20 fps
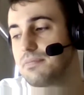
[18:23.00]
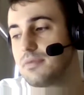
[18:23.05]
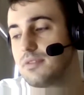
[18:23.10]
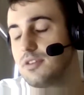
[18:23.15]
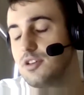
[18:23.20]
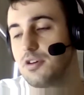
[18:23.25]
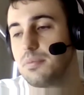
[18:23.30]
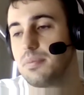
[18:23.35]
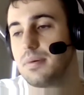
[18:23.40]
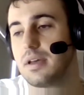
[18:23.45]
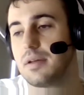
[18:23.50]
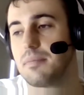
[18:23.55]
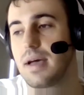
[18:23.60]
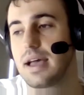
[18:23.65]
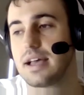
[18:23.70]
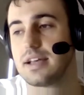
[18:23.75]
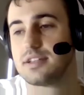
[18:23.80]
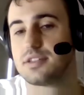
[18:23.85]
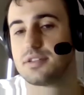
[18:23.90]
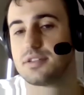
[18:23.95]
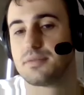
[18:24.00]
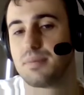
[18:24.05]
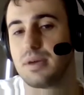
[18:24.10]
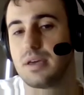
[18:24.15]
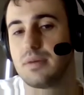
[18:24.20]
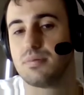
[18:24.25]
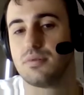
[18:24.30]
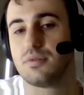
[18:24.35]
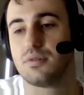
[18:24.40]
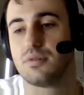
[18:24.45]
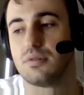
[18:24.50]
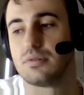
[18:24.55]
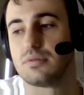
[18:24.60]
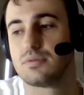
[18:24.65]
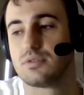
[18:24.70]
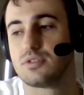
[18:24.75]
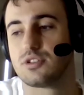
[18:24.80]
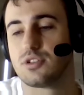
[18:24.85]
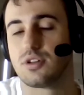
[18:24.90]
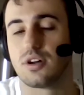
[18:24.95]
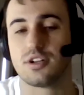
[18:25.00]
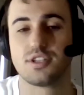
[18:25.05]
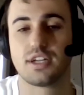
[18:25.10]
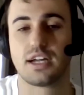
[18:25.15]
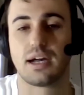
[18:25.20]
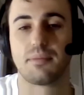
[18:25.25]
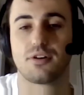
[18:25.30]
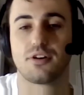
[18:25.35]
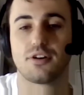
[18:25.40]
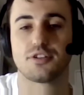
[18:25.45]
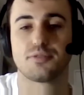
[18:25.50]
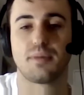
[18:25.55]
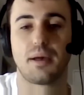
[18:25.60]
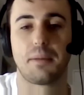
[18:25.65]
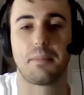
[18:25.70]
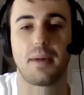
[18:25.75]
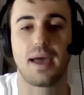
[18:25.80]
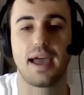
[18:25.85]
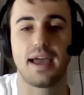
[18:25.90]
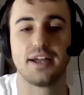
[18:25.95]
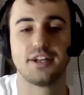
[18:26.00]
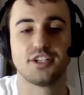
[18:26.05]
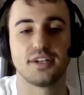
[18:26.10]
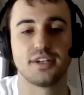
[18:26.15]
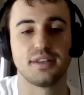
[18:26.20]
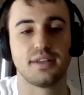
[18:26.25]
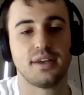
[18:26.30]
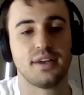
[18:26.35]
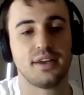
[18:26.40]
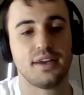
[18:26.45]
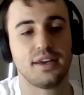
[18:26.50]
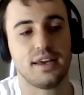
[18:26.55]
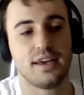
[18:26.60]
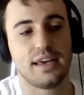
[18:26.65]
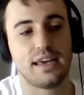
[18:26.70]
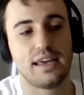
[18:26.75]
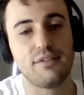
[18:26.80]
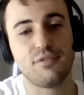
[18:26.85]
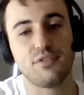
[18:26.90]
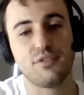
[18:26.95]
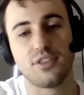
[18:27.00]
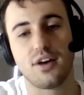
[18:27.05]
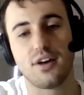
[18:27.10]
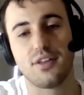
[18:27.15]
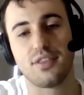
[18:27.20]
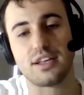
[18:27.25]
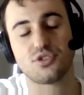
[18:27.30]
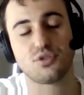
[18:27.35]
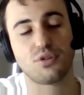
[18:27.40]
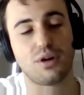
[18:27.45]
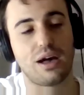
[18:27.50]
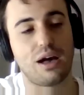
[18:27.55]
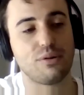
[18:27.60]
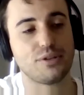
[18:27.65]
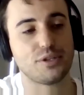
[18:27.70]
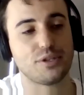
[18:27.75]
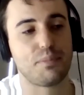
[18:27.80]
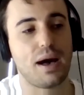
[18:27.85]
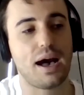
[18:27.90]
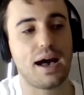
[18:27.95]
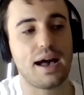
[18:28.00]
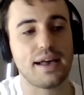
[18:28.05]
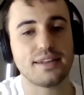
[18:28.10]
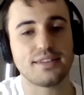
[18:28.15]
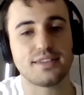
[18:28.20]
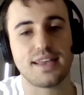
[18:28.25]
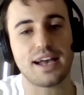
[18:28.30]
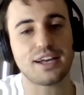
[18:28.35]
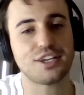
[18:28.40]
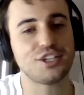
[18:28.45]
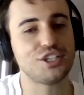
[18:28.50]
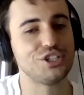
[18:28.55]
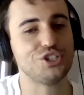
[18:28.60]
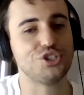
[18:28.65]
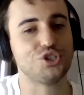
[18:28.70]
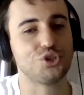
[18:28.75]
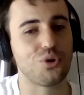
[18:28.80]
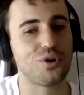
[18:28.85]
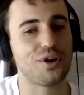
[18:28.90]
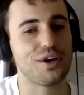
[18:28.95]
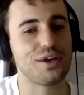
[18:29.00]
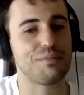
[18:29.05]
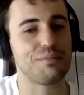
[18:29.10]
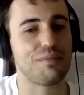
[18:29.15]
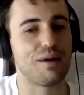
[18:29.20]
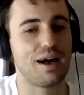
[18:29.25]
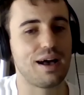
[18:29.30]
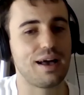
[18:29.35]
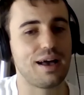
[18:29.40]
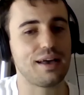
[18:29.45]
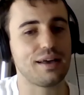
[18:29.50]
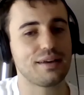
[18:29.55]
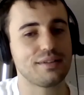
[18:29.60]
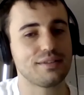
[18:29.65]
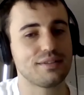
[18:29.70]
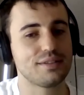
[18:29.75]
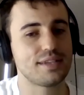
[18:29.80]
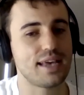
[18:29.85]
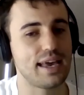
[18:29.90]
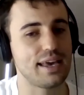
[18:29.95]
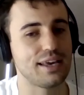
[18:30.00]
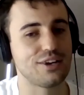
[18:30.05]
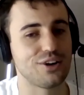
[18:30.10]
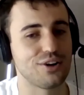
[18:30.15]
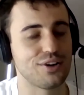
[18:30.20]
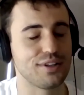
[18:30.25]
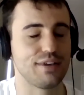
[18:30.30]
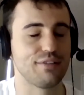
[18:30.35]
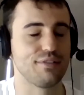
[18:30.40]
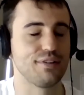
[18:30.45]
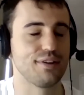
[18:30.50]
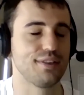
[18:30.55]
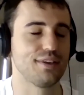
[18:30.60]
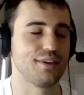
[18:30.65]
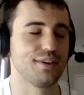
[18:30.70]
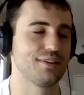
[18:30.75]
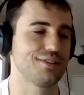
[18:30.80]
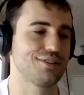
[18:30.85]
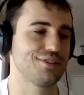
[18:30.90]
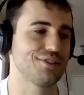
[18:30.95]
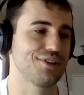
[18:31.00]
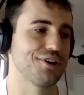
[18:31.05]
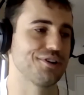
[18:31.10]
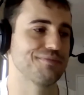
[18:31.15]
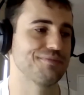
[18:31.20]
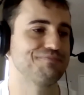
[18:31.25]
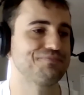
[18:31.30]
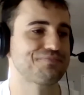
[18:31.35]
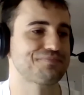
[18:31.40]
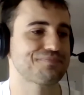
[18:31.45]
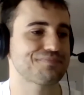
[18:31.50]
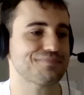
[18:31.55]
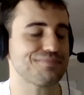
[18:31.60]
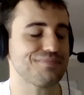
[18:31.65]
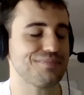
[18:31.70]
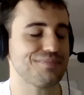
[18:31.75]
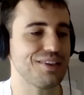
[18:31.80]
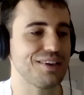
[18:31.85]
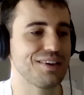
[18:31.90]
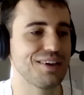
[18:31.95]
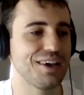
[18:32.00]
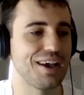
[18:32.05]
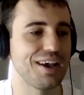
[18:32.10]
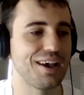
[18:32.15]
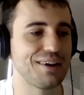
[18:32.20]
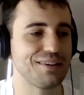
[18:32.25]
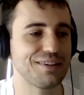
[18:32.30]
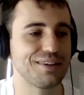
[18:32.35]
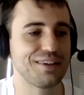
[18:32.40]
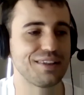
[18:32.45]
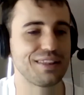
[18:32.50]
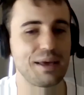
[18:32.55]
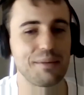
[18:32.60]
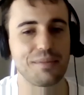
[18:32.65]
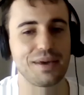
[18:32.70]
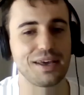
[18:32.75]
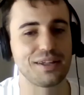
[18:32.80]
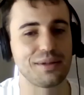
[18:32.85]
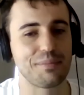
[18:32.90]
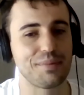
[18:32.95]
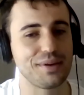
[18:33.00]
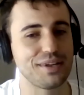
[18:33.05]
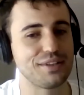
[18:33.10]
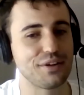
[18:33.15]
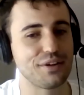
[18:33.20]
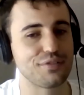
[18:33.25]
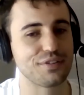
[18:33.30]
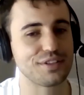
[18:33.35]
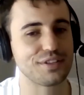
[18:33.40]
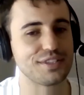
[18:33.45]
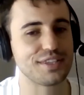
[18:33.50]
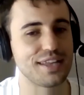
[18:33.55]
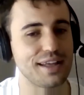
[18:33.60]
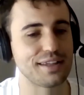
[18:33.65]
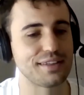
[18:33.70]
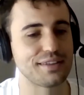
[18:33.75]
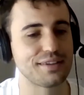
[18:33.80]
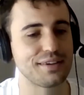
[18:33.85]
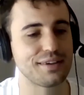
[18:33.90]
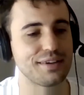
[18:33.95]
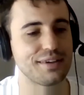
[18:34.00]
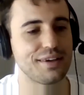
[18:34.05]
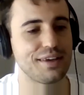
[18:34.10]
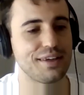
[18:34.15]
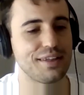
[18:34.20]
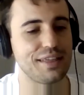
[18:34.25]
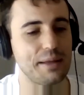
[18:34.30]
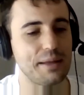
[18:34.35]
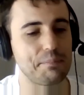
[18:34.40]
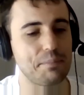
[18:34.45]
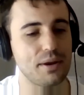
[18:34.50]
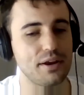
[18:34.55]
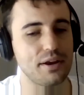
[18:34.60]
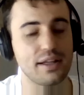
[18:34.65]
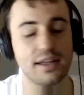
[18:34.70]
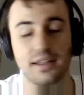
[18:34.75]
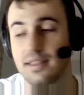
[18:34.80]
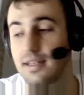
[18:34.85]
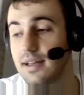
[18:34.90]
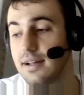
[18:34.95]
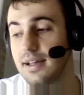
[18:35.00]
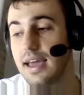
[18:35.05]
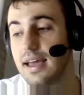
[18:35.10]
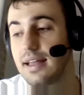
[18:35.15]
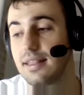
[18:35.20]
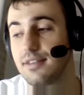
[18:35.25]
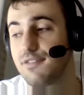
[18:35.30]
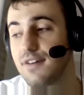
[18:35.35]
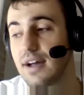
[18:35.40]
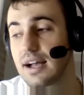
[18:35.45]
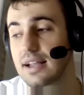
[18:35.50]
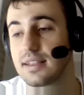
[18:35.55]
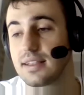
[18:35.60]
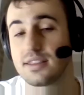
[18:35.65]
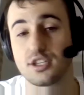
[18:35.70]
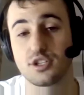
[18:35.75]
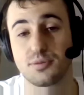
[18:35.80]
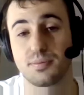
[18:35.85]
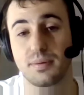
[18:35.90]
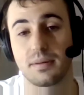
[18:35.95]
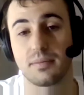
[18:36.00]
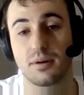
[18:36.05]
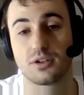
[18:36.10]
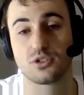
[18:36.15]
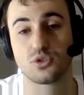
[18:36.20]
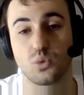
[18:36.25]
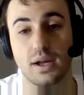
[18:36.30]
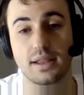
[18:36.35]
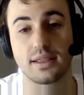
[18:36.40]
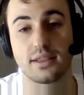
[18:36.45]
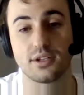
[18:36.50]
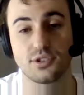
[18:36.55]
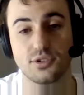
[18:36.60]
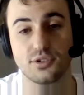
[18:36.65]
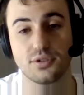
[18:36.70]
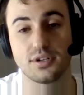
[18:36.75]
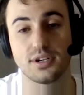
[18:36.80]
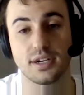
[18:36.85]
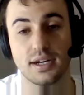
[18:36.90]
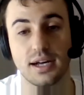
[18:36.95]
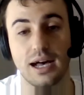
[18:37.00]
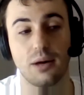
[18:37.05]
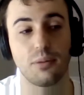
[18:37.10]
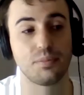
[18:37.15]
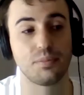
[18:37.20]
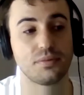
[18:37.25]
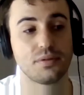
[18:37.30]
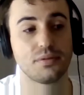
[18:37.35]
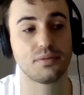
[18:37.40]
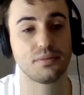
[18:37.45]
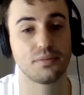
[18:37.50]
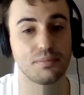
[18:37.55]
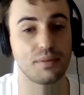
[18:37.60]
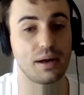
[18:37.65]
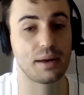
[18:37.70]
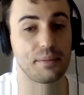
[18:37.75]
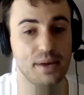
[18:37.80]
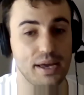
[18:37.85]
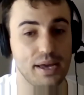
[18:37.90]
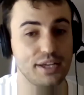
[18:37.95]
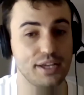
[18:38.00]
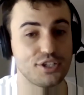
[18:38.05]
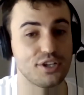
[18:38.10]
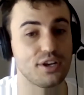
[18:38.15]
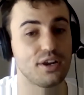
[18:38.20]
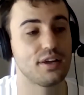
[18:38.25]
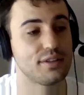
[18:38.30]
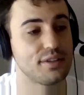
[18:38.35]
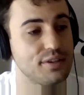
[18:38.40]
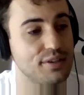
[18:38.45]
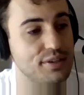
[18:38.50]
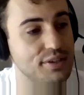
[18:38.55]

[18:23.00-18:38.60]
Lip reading: European-based people started to come across my page. And even though they saw I was biased, they actually enjoyed my take on everything. So that made a big difference that period. And again, the fact that the Springboks won the tour helped my page a lot.